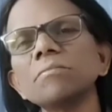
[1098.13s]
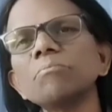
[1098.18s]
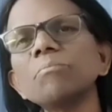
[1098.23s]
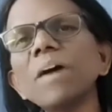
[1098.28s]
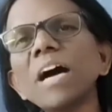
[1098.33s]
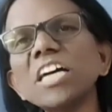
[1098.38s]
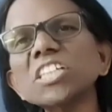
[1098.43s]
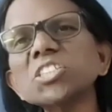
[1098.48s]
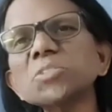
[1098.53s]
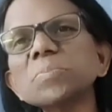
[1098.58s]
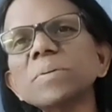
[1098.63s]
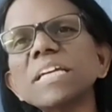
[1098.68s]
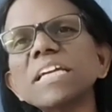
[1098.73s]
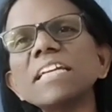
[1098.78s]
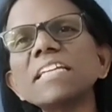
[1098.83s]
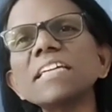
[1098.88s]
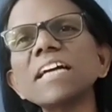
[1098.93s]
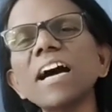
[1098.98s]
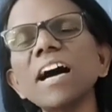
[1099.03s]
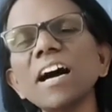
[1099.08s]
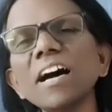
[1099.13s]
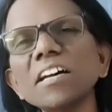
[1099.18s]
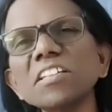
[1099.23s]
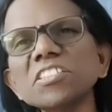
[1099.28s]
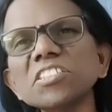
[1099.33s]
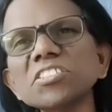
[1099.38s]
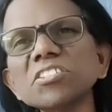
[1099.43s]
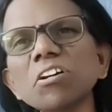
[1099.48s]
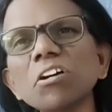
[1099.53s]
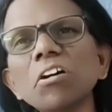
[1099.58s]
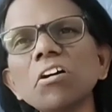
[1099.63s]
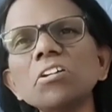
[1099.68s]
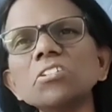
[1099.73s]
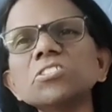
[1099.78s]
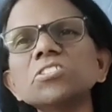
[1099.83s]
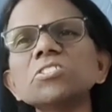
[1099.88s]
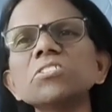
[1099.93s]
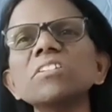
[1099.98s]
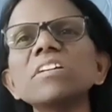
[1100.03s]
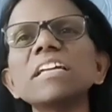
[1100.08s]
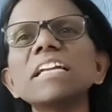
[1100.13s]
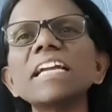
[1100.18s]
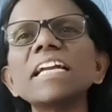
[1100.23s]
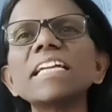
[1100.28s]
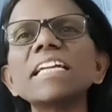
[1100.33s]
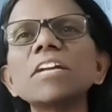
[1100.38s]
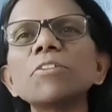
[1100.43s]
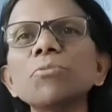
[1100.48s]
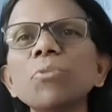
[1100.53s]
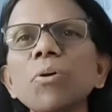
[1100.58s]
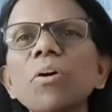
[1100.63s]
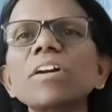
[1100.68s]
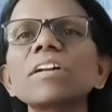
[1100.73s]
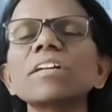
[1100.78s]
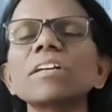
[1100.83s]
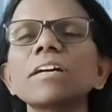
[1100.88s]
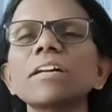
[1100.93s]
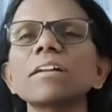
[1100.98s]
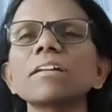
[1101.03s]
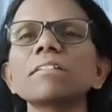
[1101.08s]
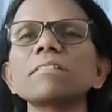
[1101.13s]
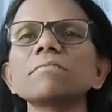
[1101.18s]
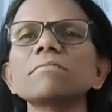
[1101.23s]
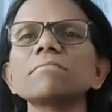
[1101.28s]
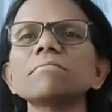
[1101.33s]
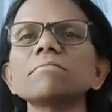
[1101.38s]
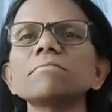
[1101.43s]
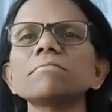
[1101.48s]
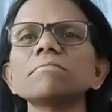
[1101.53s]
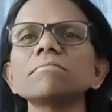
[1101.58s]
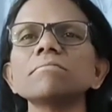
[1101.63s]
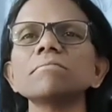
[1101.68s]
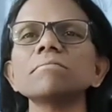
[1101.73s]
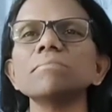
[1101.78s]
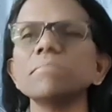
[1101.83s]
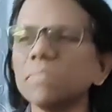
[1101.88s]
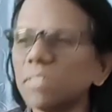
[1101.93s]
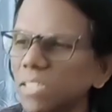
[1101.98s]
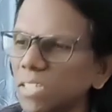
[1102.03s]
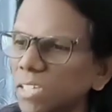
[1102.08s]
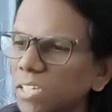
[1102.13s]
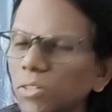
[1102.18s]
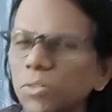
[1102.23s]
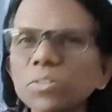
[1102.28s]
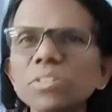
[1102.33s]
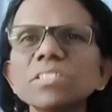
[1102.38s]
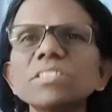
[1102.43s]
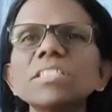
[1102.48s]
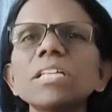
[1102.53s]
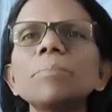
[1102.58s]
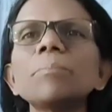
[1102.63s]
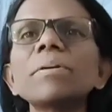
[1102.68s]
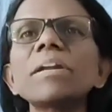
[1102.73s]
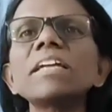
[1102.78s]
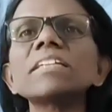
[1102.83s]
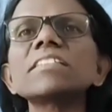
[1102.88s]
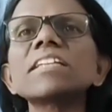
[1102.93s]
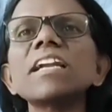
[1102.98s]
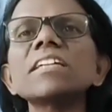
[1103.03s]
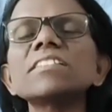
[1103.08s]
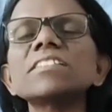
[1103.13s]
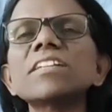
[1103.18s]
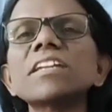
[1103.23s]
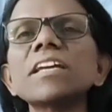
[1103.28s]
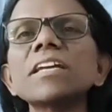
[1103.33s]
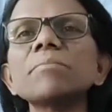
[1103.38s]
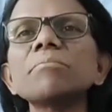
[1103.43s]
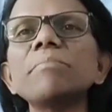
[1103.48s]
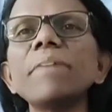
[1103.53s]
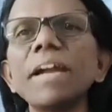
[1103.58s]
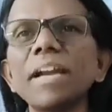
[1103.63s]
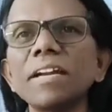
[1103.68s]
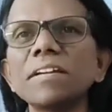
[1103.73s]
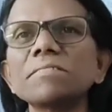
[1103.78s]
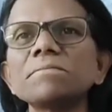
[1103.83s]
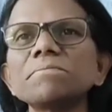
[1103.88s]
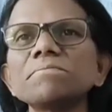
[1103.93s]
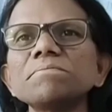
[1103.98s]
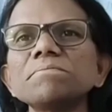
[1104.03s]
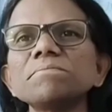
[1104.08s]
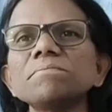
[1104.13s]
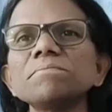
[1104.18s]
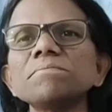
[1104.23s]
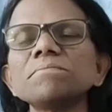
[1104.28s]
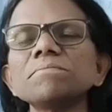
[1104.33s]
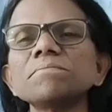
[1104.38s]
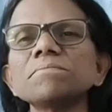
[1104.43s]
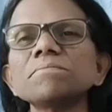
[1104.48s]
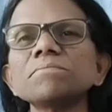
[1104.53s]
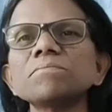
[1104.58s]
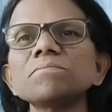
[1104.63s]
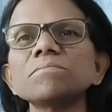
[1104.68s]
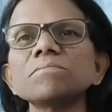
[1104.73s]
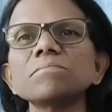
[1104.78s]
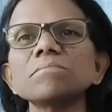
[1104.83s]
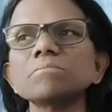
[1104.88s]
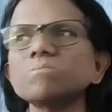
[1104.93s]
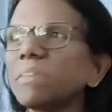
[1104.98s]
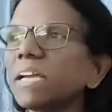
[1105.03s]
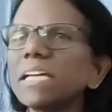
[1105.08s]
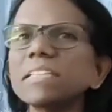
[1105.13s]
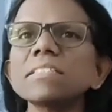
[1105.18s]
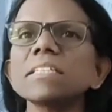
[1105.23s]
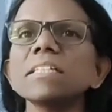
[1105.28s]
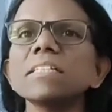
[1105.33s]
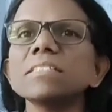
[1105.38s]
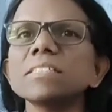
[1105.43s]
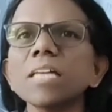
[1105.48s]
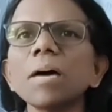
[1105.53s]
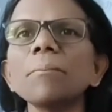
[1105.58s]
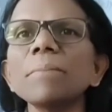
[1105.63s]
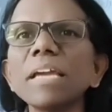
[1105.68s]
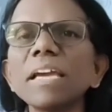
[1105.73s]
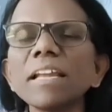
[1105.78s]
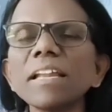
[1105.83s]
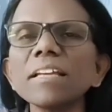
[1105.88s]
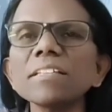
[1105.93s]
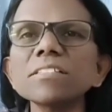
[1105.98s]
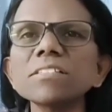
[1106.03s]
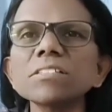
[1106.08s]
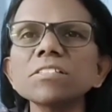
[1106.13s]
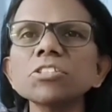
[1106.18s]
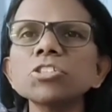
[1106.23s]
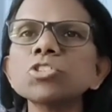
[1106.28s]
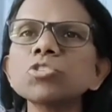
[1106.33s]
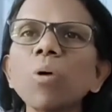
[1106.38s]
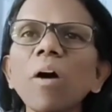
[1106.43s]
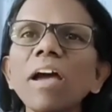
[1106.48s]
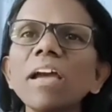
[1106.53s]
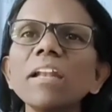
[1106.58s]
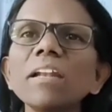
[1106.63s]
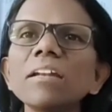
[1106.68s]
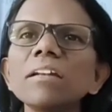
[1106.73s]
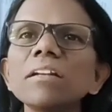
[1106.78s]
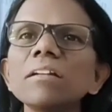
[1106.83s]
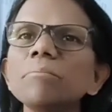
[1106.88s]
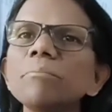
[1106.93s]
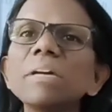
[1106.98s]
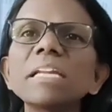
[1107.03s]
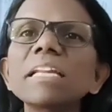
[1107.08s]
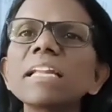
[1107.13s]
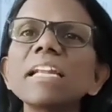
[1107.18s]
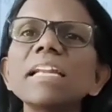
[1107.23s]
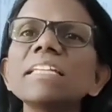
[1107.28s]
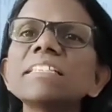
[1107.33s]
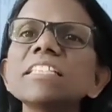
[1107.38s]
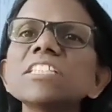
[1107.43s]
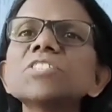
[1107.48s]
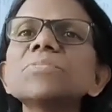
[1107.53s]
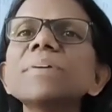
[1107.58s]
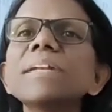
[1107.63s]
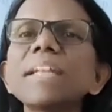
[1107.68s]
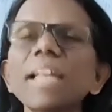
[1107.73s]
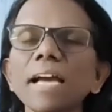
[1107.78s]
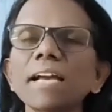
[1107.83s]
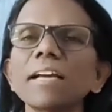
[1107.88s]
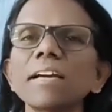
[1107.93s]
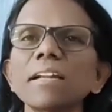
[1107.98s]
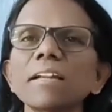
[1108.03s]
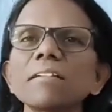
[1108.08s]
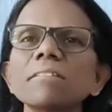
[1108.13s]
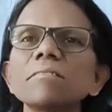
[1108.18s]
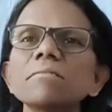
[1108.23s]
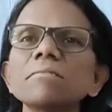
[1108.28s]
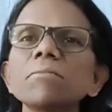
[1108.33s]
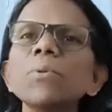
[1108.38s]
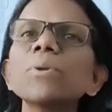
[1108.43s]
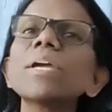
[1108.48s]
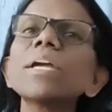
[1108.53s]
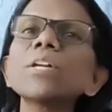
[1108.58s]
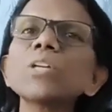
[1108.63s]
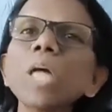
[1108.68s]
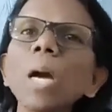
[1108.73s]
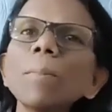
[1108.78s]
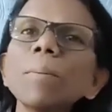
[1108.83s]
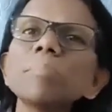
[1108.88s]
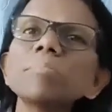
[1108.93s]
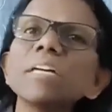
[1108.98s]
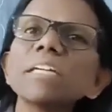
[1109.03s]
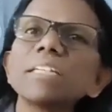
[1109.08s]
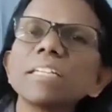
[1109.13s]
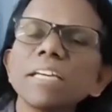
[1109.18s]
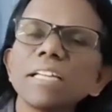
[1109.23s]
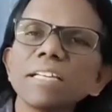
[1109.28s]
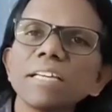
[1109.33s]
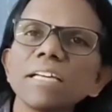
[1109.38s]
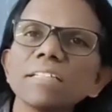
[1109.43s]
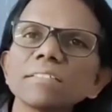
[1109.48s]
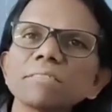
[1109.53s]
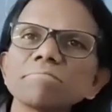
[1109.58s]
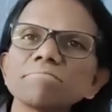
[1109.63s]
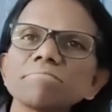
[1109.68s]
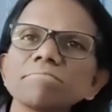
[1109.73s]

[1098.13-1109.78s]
phosphate or salts treated water into the separate sludge drying bed. Because some areas soil mineral leaches will occur, you can top up that areas.